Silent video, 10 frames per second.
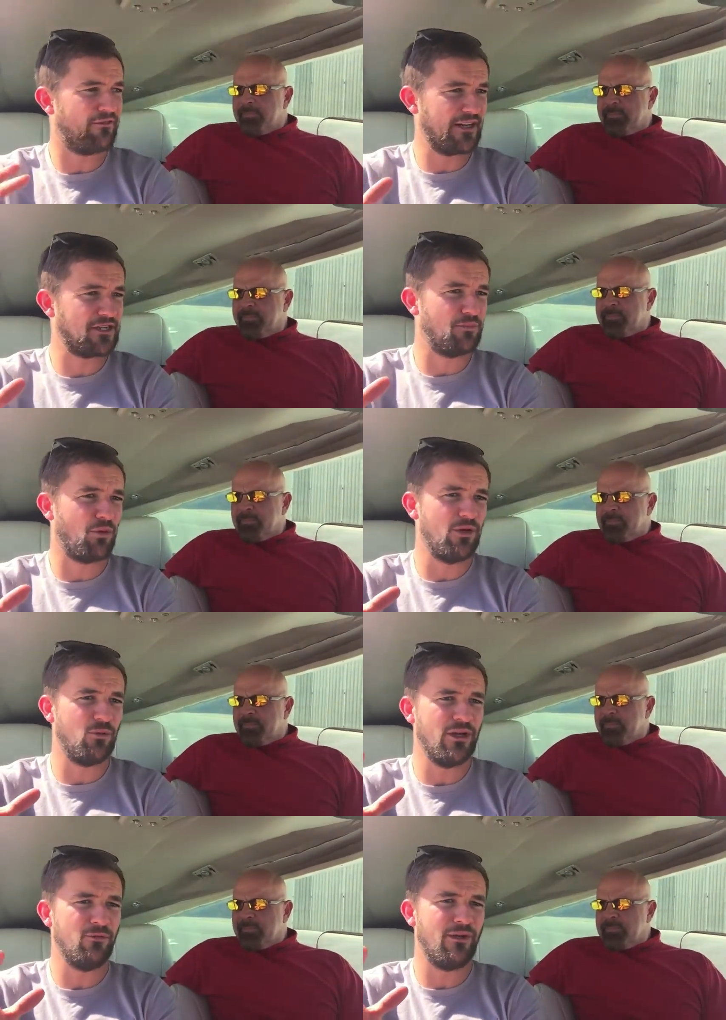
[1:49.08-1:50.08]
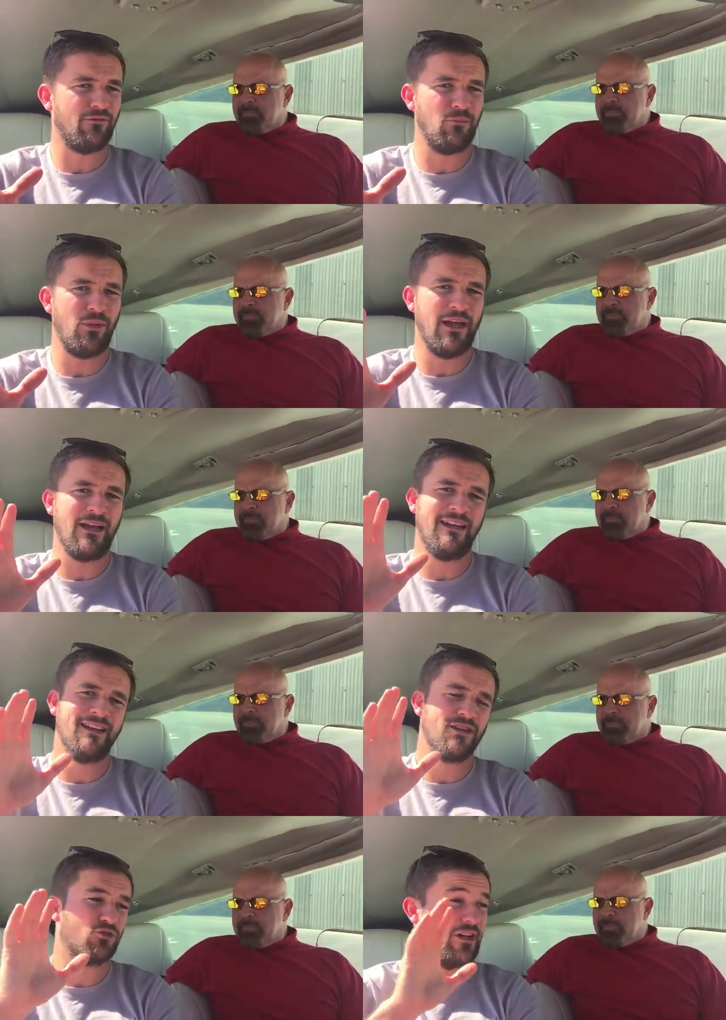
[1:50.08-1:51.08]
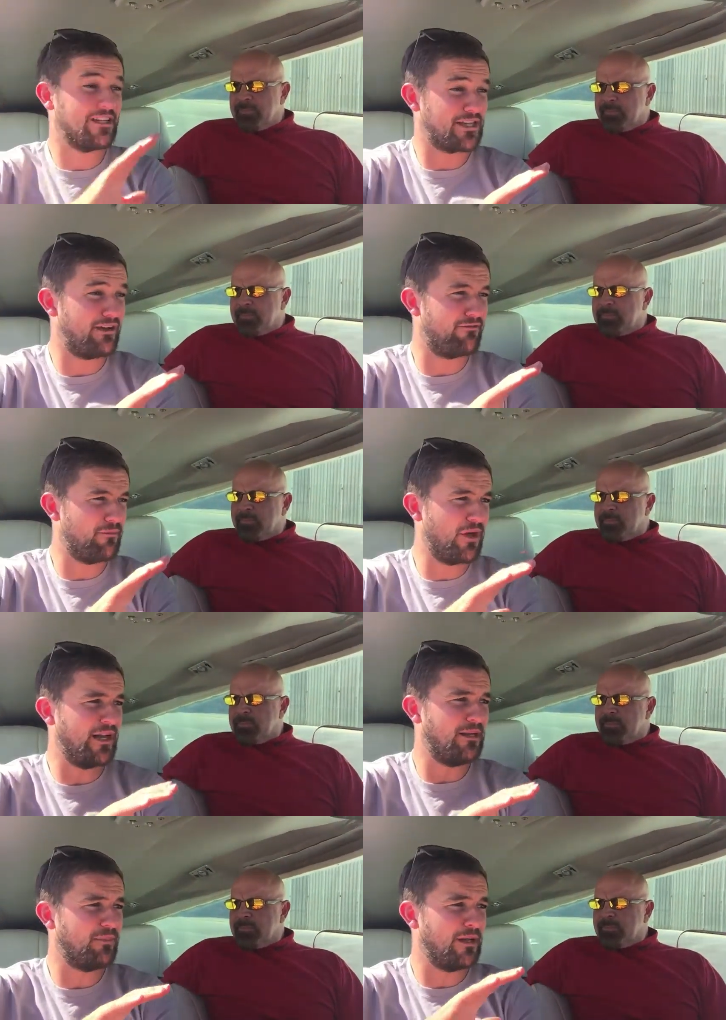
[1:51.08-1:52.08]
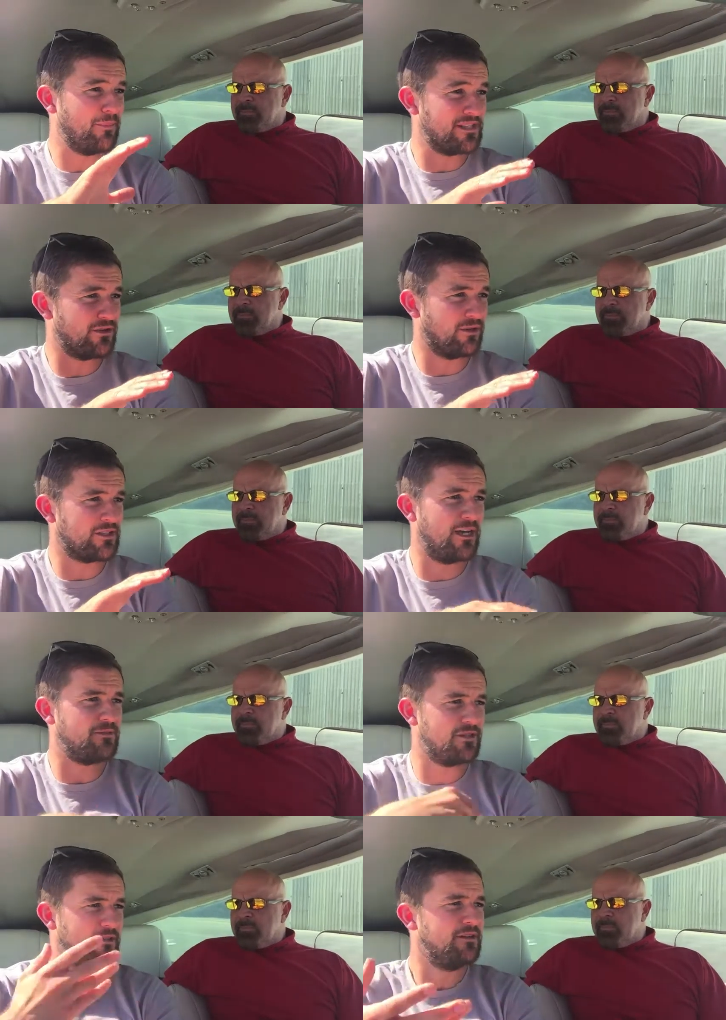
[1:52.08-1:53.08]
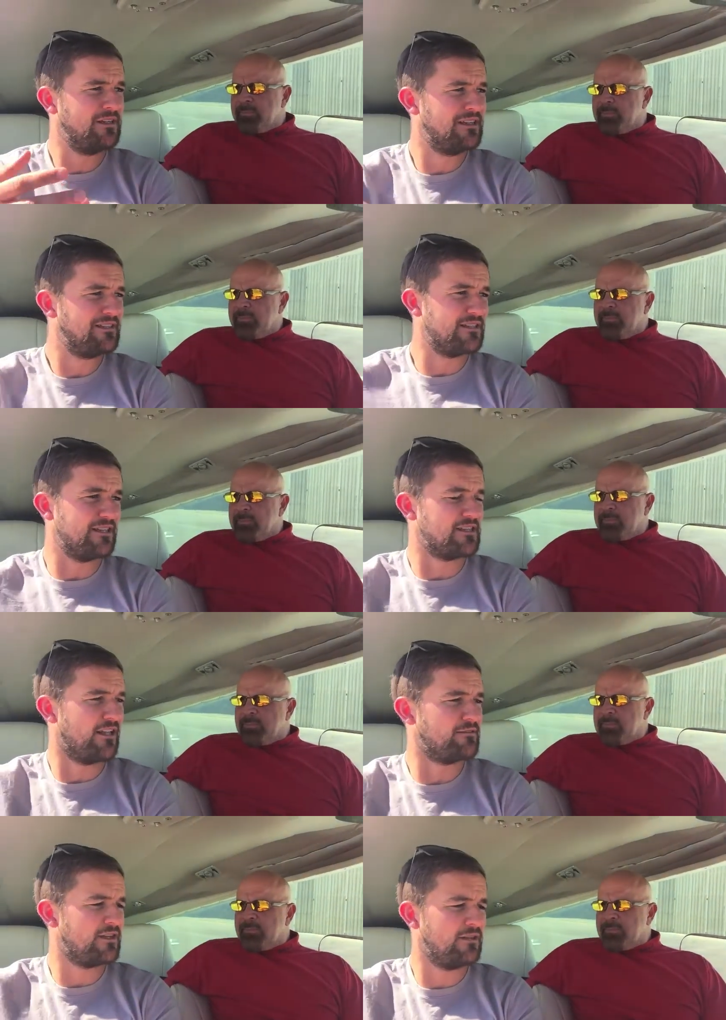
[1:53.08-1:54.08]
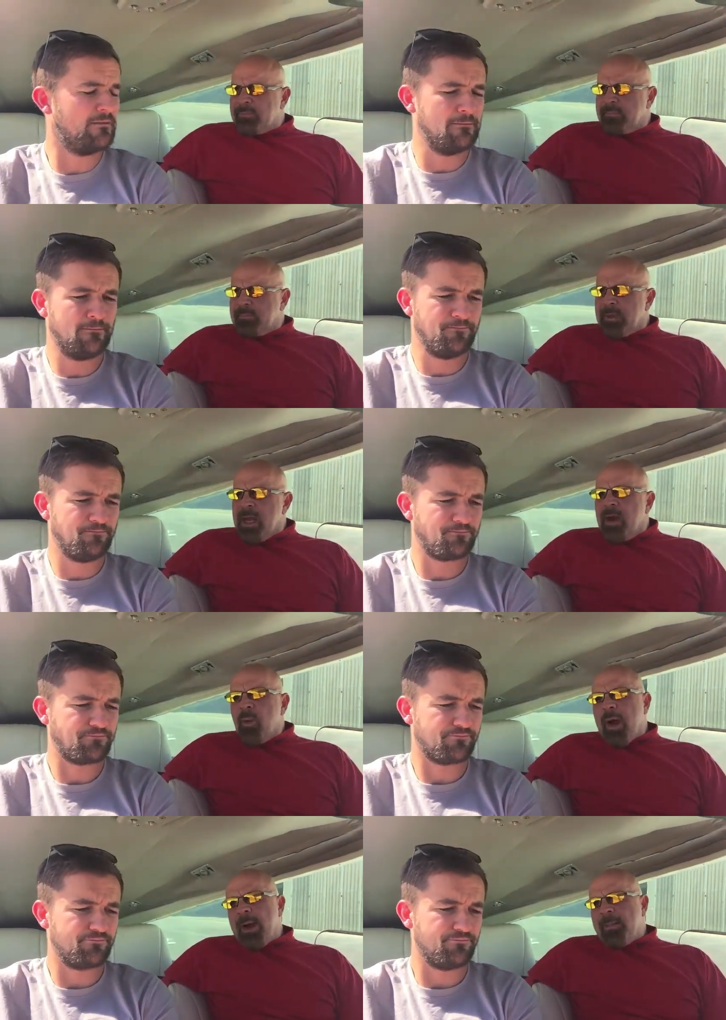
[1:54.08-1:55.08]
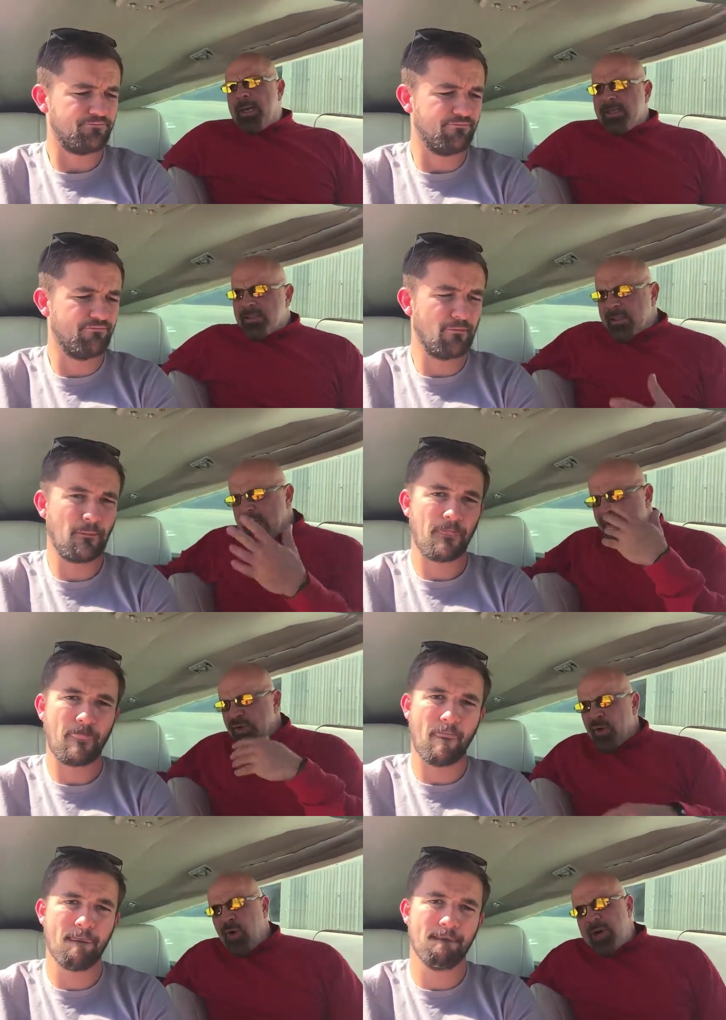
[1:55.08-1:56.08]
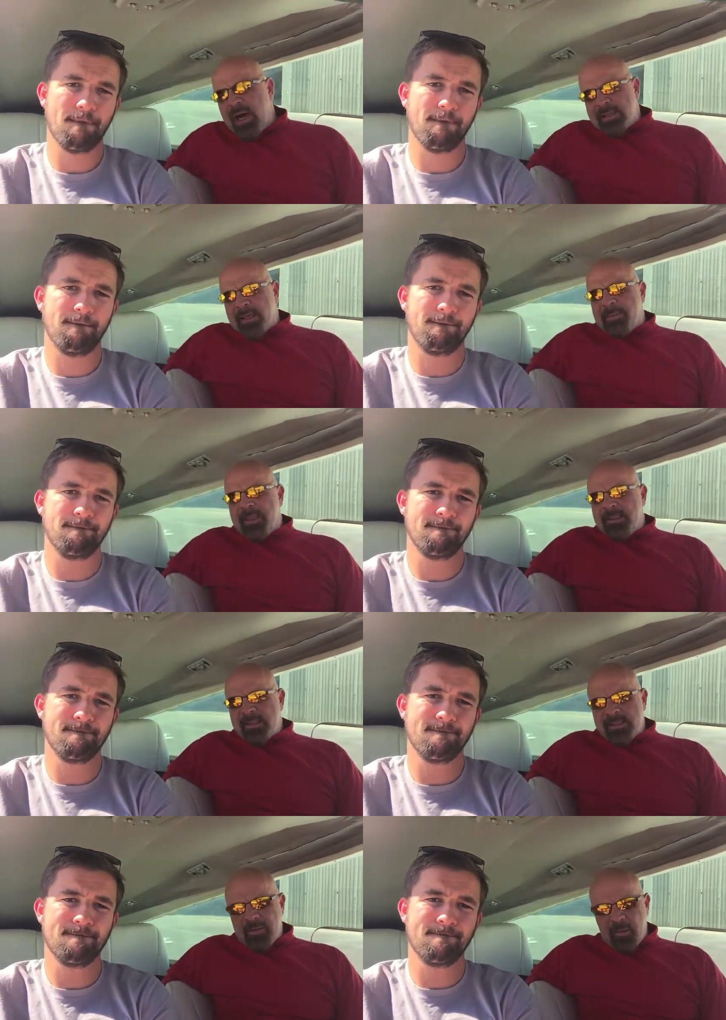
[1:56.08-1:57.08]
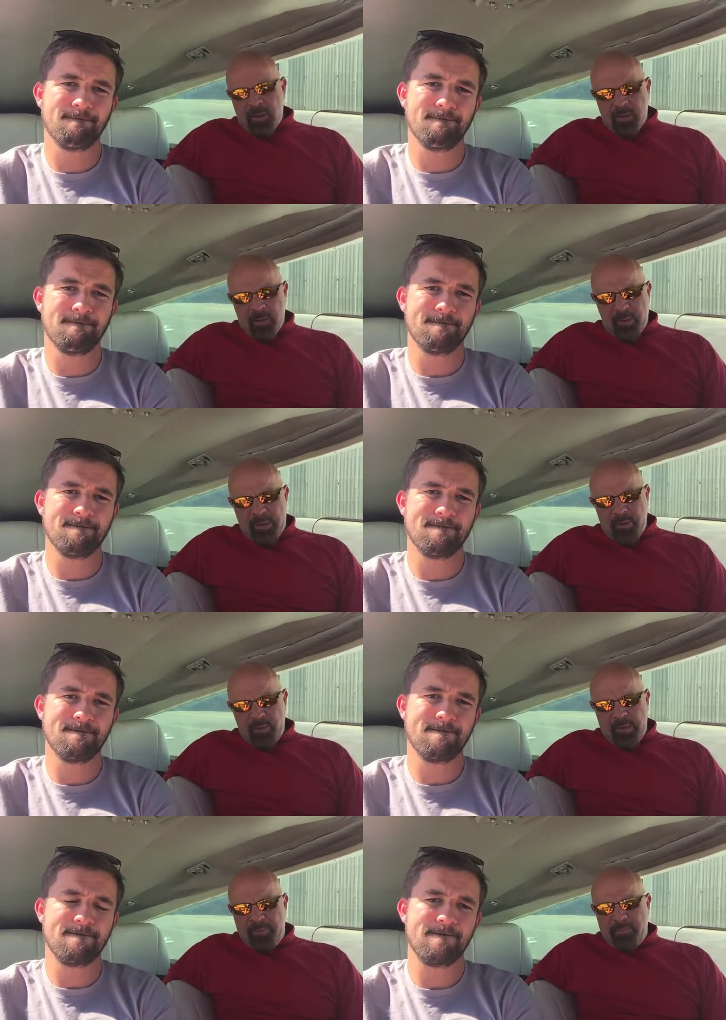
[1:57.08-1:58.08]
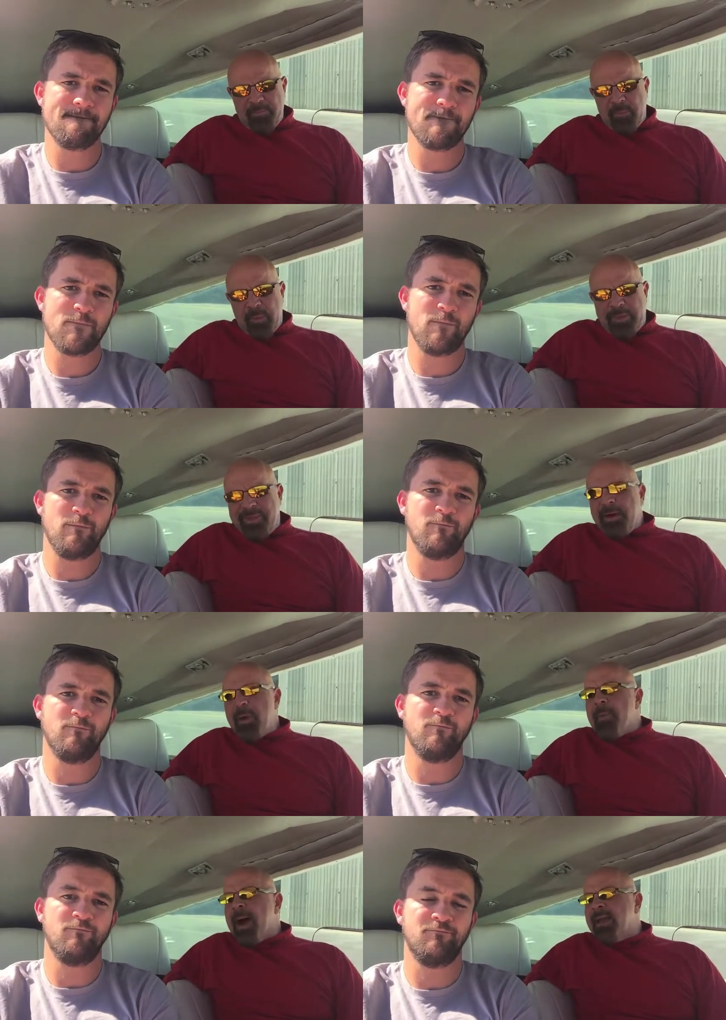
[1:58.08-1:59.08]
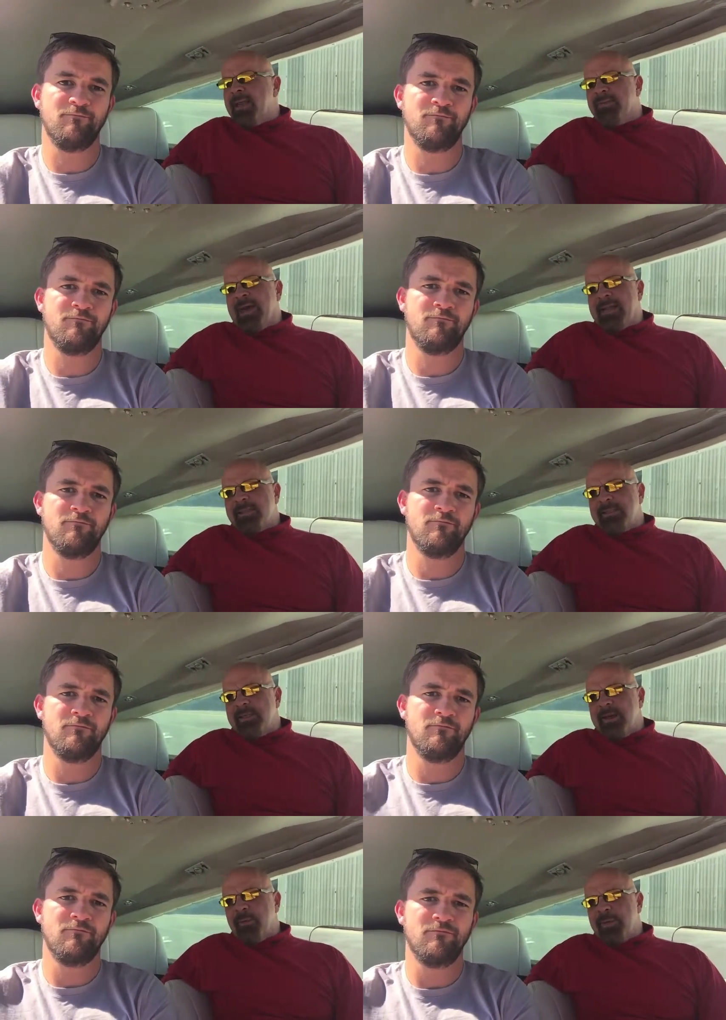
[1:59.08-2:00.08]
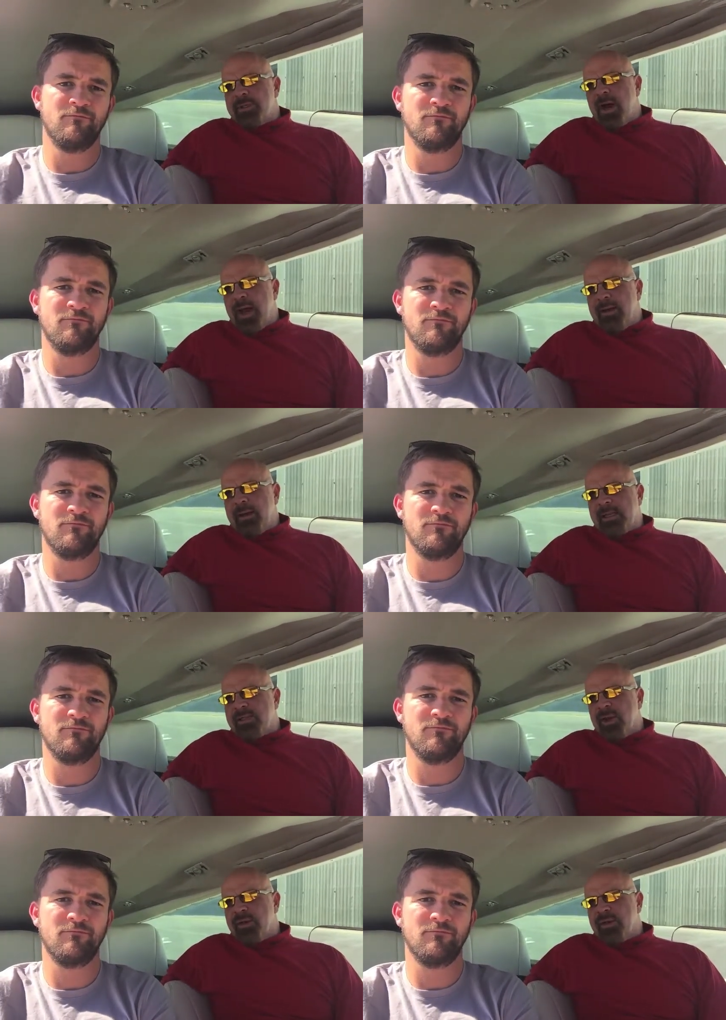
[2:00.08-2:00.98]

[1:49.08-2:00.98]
Speaker 1: an inflection point where you went from being trading time for money and being busy all the time to to this lifestyle? Well,
Speaker 2: I mean, as as your whole concept is, is that we're we're we we think we buy into the fallacy that we're taught, and that's